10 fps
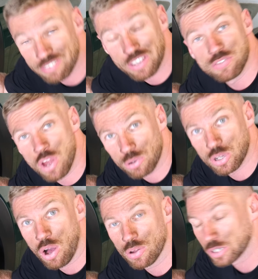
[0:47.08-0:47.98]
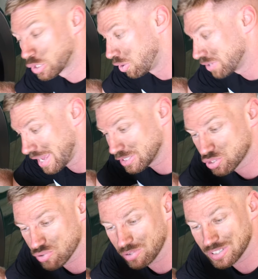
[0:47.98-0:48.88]
if you've not got a gun as
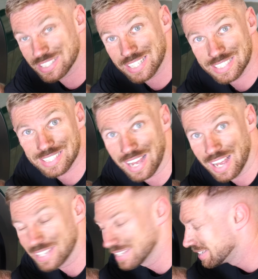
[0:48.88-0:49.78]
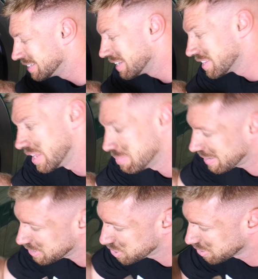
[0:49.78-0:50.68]
strong as this guy, then
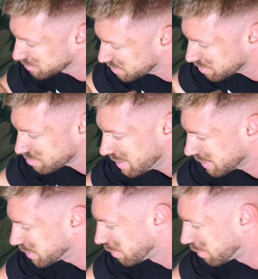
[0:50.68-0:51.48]
make sure to crack